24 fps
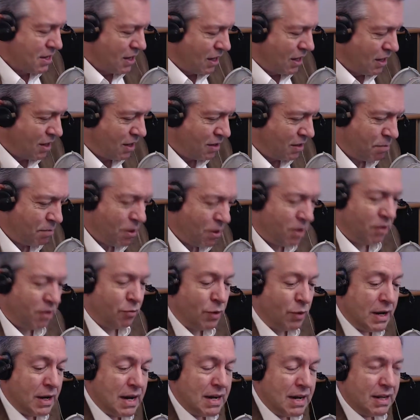Paul
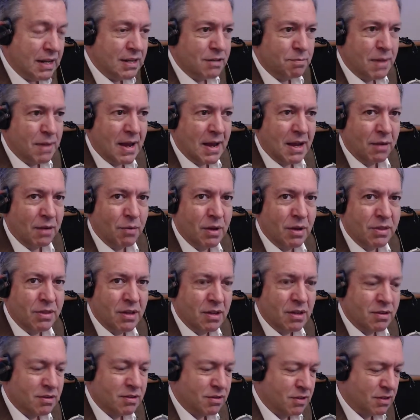Reed is back with
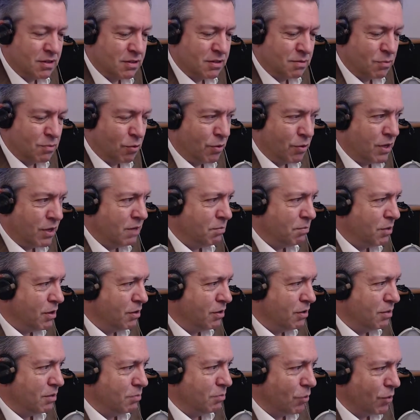us this morning. Paul,
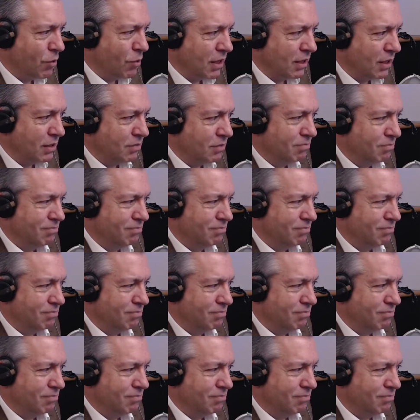good morning.